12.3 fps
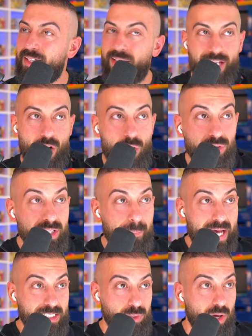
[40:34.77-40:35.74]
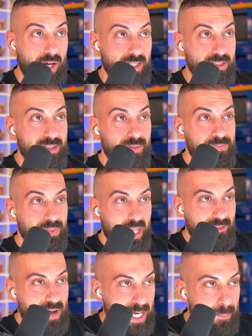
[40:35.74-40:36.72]
Like, only the best ones!
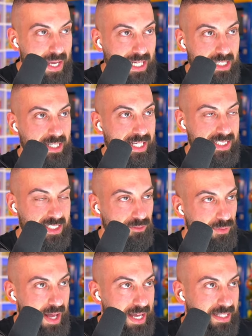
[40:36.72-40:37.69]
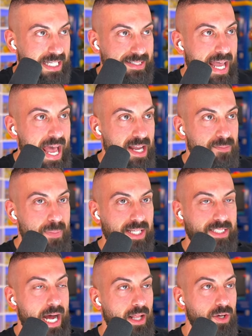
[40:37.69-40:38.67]
If I could make a list of, like, the 10
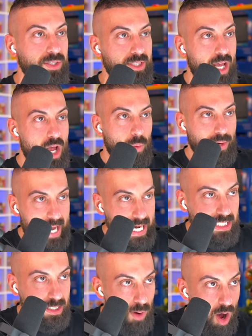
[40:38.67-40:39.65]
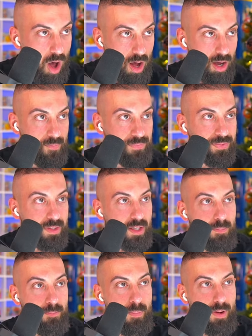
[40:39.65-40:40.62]
best holos, we're getting them all.
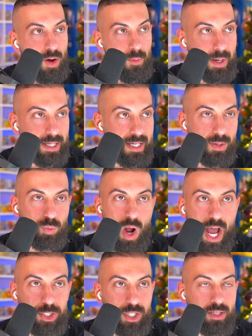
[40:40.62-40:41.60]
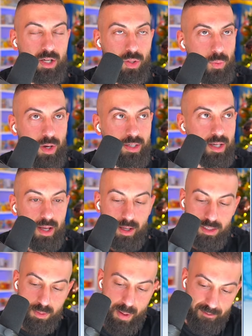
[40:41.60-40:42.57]
Oh, my God. Raichu, another one.
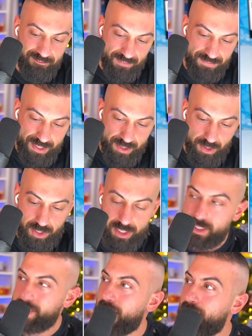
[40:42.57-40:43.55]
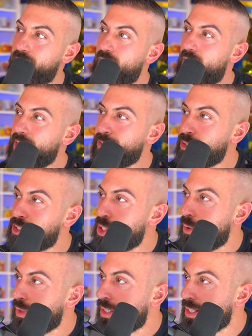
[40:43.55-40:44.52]
It's about 1,500 and a 10. And they're
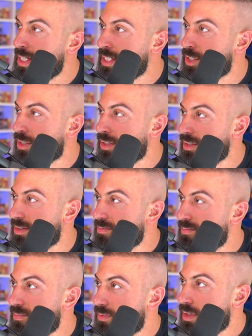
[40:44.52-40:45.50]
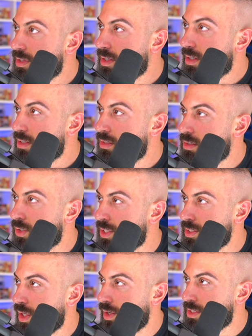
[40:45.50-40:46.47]
so clean, dude. Dude,
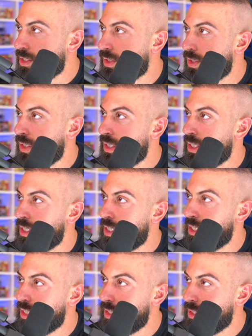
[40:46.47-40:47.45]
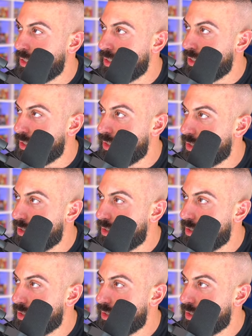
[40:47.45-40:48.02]
this card is clean.